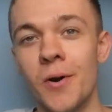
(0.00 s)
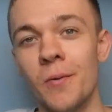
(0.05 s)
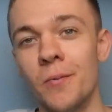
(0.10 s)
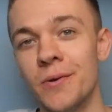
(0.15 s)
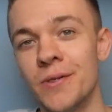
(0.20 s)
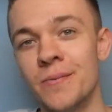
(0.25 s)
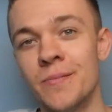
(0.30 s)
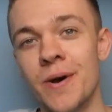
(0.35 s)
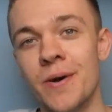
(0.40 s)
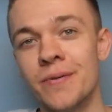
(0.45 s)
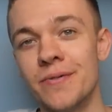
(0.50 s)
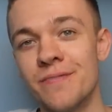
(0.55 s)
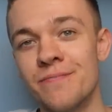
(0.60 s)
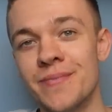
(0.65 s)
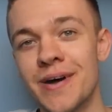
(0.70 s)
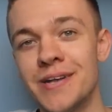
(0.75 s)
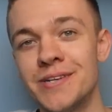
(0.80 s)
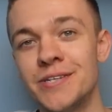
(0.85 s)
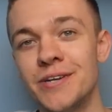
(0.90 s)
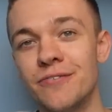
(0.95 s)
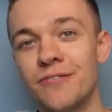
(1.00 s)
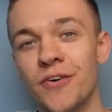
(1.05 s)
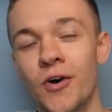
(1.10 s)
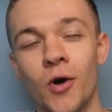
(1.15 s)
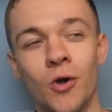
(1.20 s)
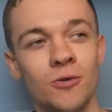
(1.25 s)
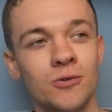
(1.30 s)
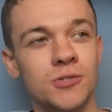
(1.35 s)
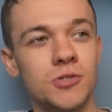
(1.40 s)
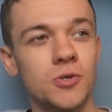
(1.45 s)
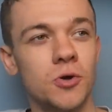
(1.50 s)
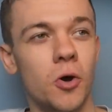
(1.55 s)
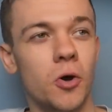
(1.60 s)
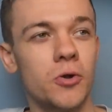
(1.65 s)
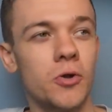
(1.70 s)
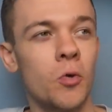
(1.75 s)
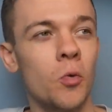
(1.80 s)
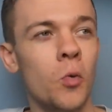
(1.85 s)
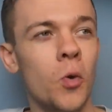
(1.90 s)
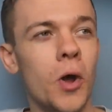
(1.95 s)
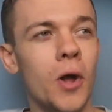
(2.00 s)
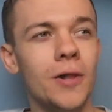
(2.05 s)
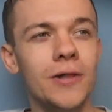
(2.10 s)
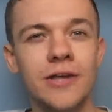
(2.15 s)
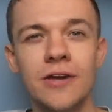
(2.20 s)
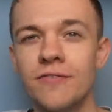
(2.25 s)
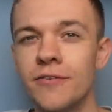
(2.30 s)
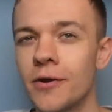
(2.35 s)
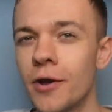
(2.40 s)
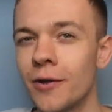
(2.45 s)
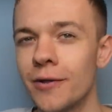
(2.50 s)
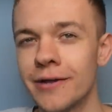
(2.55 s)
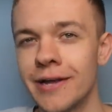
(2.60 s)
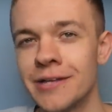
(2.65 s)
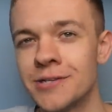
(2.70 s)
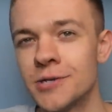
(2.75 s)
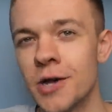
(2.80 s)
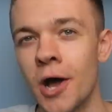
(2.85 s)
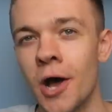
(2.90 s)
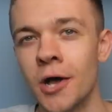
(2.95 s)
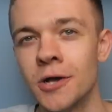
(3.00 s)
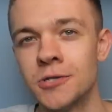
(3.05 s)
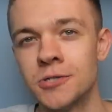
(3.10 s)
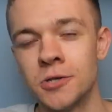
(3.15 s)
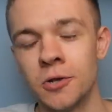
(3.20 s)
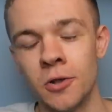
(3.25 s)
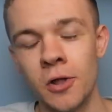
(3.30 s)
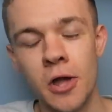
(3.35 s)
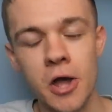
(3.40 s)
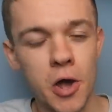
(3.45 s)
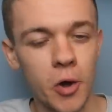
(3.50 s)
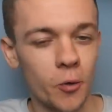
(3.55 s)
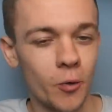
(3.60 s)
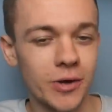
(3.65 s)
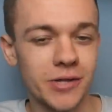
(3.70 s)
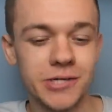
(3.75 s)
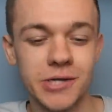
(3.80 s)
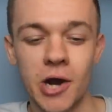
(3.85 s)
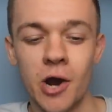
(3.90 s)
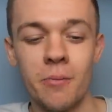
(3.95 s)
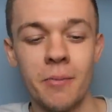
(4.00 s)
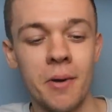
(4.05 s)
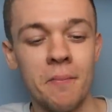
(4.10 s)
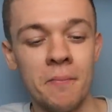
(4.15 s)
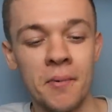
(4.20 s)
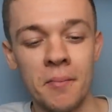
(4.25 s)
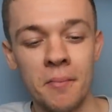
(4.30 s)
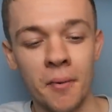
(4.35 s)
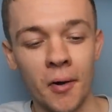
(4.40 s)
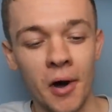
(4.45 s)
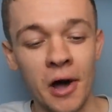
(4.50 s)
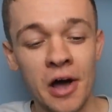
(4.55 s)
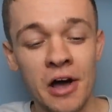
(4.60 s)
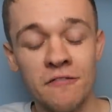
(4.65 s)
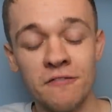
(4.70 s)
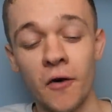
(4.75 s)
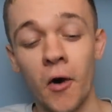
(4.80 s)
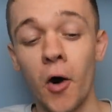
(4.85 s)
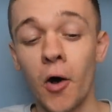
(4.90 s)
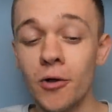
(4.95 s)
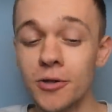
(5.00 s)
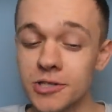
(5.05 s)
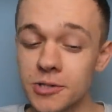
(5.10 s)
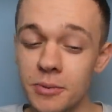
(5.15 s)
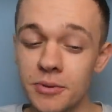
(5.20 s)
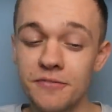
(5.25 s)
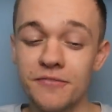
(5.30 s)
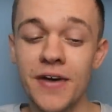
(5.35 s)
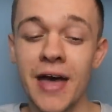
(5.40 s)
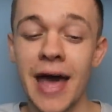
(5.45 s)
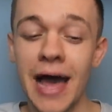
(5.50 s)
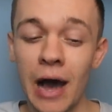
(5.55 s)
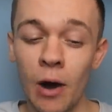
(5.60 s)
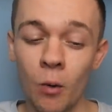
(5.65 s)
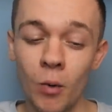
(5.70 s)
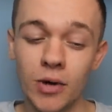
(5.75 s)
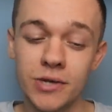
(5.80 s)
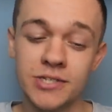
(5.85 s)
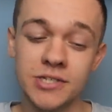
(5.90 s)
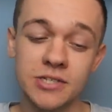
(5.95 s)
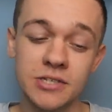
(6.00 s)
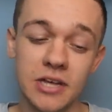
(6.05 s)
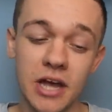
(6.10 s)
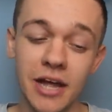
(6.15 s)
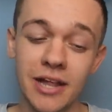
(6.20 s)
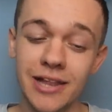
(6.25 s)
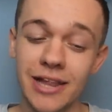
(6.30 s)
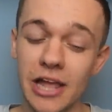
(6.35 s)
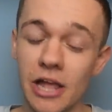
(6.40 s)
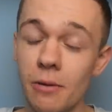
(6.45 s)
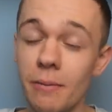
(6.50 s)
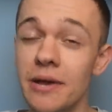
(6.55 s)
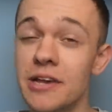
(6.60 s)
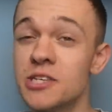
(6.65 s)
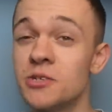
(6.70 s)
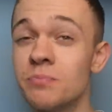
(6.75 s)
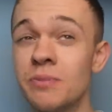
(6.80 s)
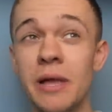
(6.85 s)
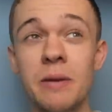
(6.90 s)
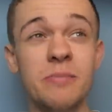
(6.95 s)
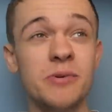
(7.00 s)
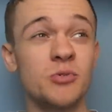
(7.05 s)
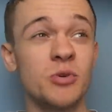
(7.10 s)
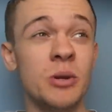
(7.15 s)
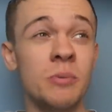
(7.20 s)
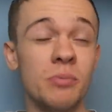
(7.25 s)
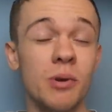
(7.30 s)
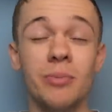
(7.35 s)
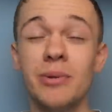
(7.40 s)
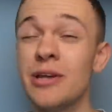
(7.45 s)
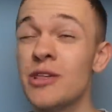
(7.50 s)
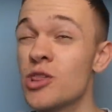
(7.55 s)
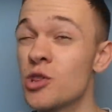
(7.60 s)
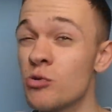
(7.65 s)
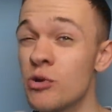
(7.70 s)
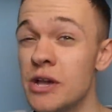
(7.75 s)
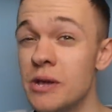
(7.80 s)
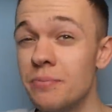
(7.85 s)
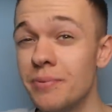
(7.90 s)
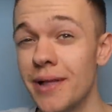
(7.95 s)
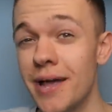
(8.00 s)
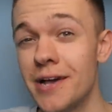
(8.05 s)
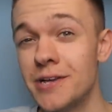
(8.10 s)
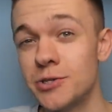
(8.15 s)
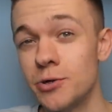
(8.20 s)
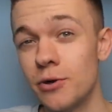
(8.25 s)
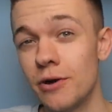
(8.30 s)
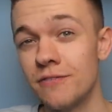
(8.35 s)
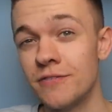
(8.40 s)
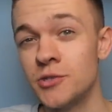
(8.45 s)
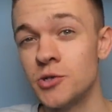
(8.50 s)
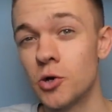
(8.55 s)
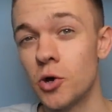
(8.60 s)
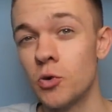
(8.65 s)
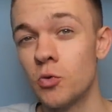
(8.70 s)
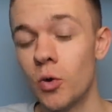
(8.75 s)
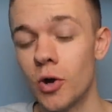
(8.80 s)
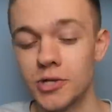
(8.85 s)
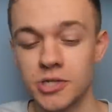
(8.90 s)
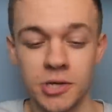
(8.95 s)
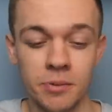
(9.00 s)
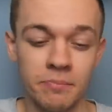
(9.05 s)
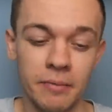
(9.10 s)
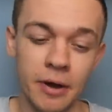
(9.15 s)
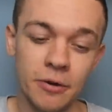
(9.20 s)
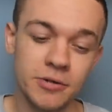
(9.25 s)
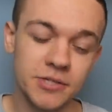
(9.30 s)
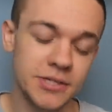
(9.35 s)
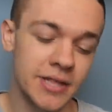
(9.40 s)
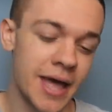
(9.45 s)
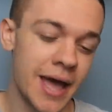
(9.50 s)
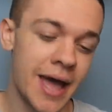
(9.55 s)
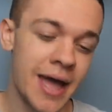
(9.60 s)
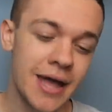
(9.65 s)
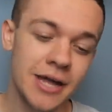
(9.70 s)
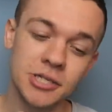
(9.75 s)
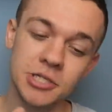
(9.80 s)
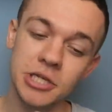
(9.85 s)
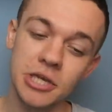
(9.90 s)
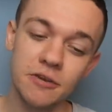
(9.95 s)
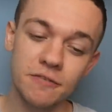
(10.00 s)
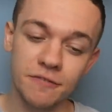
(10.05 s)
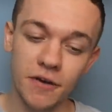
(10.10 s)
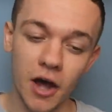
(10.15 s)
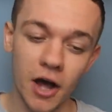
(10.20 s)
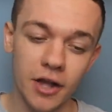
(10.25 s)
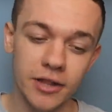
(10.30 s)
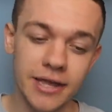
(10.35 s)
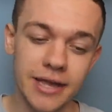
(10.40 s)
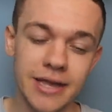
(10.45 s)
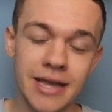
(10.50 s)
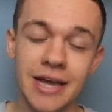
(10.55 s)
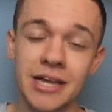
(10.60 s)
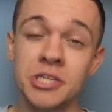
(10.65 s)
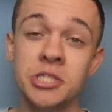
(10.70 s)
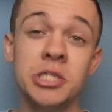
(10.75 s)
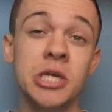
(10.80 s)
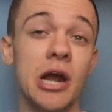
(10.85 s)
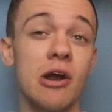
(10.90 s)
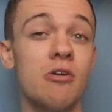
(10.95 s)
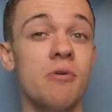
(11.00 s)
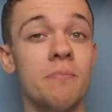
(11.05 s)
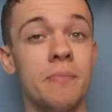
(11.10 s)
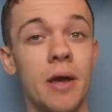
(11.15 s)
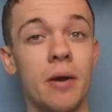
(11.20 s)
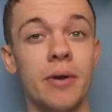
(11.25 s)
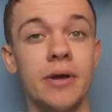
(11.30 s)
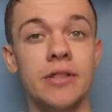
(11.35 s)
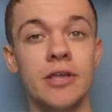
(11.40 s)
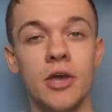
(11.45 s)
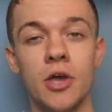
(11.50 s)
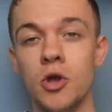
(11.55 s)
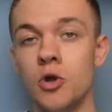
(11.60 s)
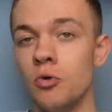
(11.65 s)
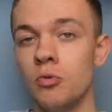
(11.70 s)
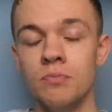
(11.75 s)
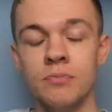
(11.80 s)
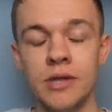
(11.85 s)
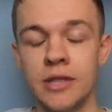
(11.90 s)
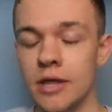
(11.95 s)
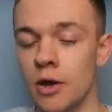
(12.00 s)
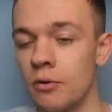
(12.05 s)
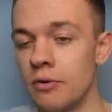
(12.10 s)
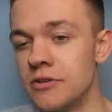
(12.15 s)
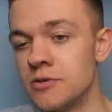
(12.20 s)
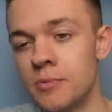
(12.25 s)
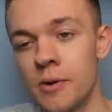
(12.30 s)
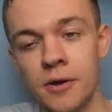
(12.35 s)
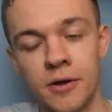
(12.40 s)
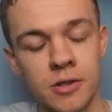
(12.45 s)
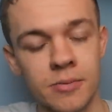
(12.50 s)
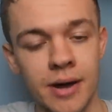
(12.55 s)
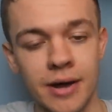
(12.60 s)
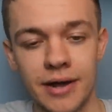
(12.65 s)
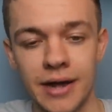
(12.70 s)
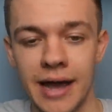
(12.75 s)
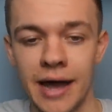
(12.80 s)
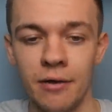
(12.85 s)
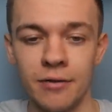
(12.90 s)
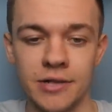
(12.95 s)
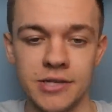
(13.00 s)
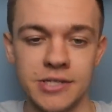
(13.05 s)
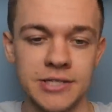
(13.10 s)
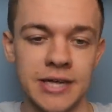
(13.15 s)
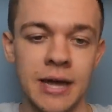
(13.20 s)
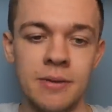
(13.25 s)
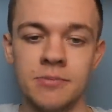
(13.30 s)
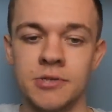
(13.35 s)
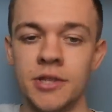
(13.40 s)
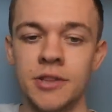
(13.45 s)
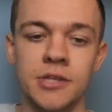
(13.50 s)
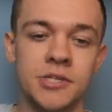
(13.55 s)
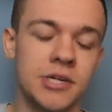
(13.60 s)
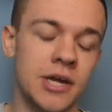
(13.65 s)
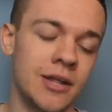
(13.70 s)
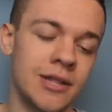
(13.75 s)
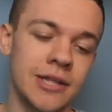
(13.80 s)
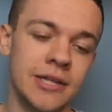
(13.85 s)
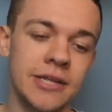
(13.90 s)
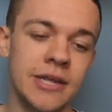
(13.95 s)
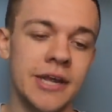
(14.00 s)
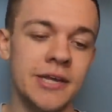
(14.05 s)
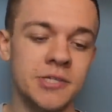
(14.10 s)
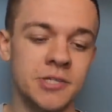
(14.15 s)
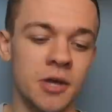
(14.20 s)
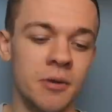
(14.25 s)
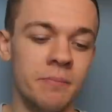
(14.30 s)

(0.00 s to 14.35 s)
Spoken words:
it up with a moment of magic for Hull. Scored a worldie of a goal against Arsenal, which I remember. But for Hull, to be fair, I was a little bit split between probably three players who I've enjoyed watching most there. Giovanni, Jared Bowen, who, you know, we've spoken about countless times on the channel in years